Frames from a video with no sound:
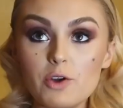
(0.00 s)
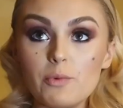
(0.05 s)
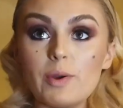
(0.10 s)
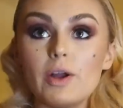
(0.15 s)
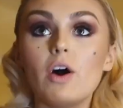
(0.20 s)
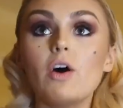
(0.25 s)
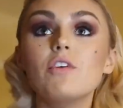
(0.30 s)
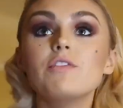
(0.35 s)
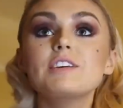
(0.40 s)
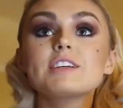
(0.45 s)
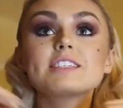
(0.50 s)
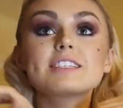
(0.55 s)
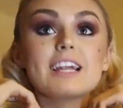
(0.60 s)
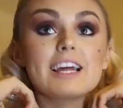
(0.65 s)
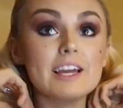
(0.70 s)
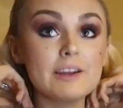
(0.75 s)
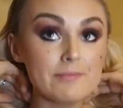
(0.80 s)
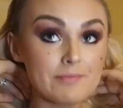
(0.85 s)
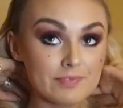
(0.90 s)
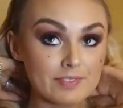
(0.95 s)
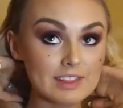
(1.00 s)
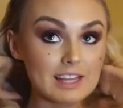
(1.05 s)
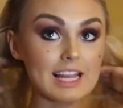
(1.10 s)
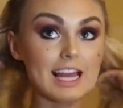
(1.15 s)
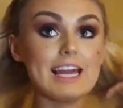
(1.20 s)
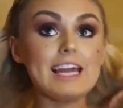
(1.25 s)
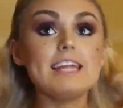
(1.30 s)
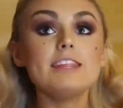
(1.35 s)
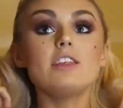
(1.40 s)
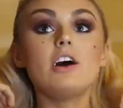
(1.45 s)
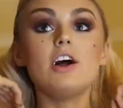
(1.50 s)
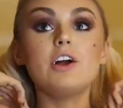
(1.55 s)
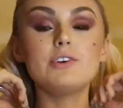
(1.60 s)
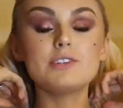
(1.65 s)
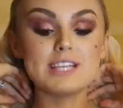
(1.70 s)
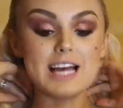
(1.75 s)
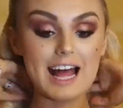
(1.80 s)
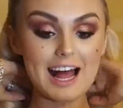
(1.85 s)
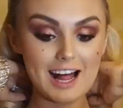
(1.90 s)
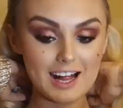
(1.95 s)
We are obviously in the
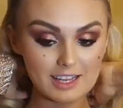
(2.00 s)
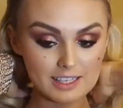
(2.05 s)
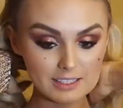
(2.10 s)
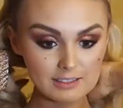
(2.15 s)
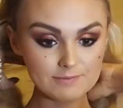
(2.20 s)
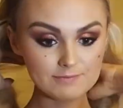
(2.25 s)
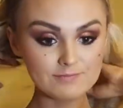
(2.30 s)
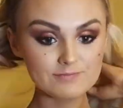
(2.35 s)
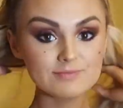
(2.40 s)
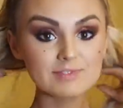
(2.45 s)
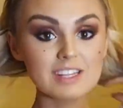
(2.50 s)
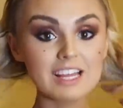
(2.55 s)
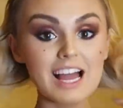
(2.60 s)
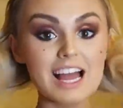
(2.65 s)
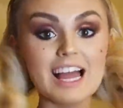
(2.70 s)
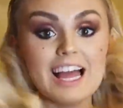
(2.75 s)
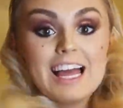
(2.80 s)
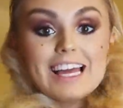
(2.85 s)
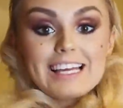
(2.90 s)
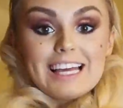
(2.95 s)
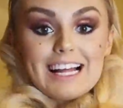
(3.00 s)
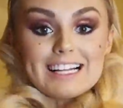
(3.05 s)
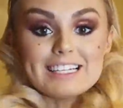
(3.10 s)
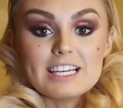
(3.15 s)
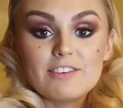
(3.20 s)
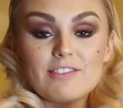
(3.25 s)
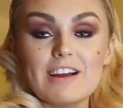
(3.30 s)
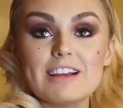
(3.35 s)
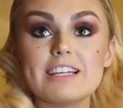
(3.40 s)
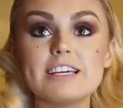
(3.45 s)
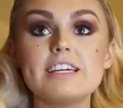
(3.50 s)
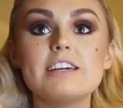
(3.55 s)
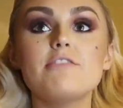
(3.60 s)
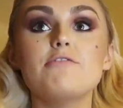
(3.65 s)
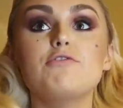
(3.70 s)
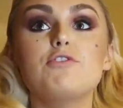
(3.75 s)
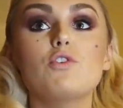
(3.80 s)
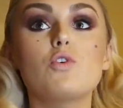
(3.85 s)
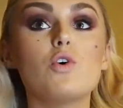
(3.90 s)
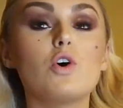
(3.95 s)
hotel, getting ready
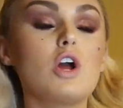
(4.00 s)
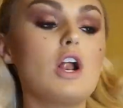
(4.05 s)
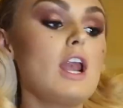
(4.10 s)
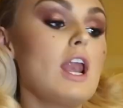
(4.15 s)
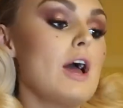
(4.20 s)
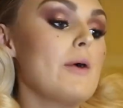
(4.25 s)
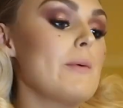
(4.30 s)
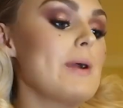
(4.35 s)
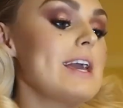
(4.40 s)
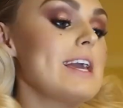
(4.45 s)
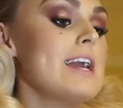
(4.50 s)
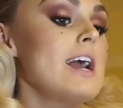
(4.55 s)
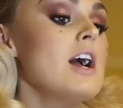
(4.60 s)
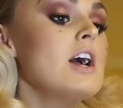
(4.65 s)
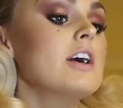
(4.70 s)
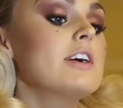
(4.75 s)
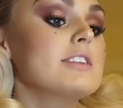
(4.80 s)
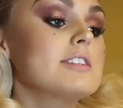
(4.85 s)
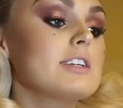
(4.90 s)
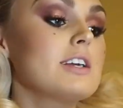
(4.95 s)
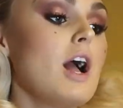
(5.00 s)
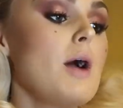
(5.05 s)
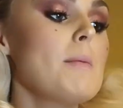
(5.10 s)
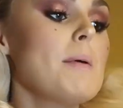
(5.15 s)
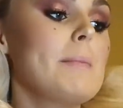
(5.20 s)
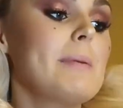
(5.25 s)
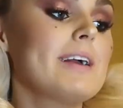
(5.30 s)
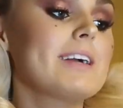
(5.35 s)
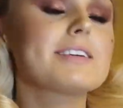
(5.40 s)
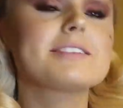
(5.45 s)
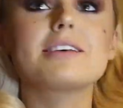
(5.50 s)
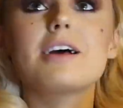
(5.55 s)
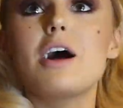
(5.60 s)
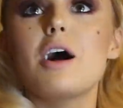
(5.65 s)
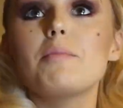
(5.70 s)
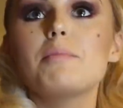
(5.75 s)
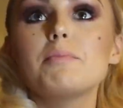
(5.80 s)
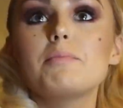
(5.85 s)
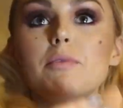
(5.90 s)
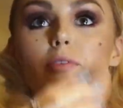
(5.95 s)
for Kloe to come and pick us
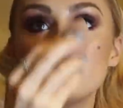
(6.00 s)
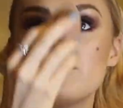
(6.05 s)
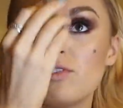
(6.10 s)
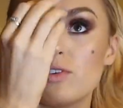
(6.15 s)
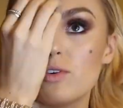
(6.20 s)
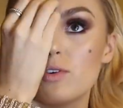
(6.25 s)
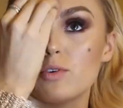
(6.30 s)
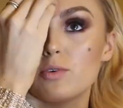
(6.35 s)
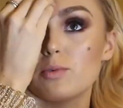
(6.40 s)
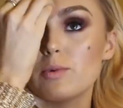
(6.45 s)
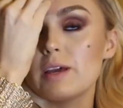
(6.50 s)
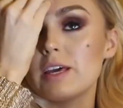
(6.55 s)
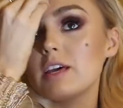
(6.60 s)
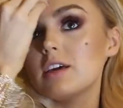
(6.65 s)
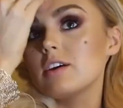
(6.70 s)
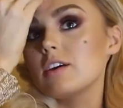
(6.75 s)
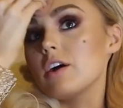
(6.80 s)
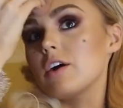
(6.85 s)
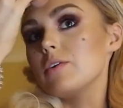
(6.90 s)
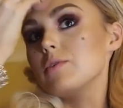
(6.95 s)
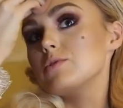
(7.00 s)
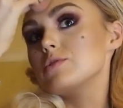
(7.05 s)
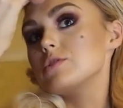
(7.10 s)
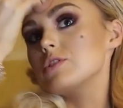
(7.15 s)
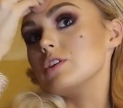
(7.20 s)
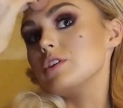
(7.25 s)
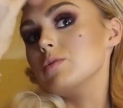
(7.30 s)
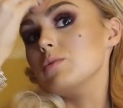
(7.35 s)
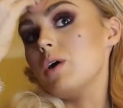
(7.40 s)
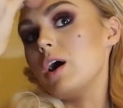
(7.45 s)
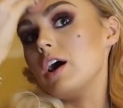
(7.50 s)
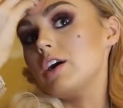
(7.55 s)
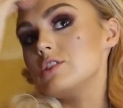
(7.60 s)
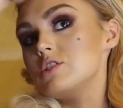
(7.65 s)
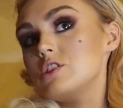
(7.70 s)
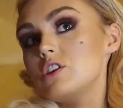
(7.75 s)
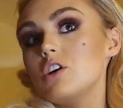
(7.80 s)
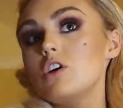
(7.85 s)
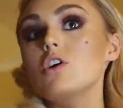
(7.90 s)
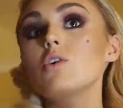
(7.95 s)
up before we go to her
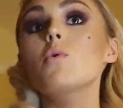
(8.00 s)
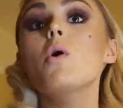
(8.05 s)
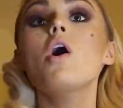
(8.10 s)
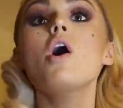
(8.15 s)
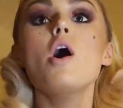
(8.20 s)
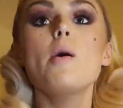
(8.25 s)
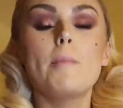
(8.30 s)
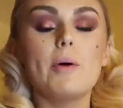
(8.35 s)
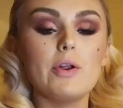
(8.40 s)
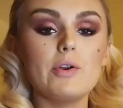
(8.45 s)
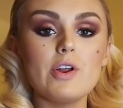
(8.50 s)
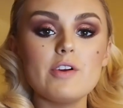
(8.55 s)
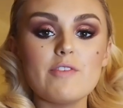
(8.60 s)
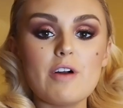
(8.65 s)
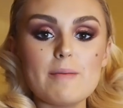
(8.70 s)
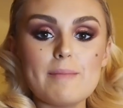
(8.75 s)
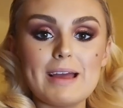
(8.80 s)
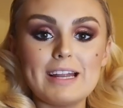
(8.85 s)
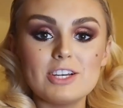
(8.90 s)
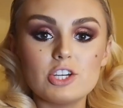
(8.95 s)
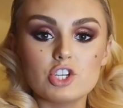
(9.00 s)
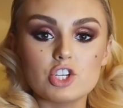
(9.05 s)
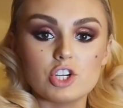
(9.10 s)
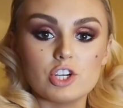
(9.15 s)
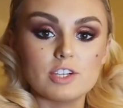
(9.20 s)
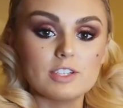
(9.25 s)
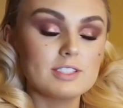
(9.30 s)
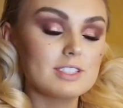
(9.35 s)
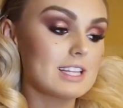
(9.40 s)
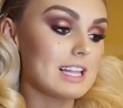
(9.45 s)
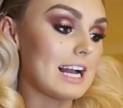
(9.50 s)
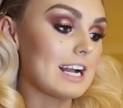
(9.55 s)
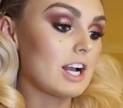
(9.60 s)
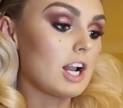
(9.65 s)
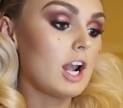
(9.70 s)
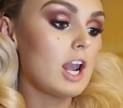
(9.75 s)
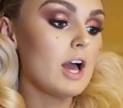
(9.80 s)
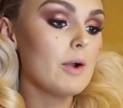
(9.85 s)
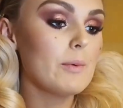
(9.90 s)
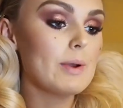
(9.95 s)
do. But I don't know if I mentioned that
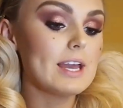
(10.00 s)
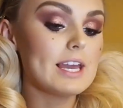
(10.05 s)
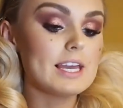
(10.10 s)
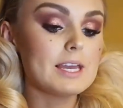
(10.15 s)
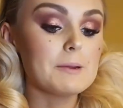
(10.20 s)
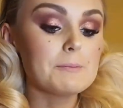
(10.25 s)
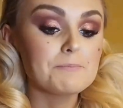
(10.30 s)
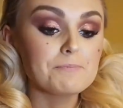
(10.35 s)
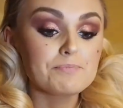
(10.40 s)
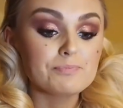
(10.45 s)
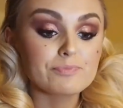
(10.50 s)
Kloe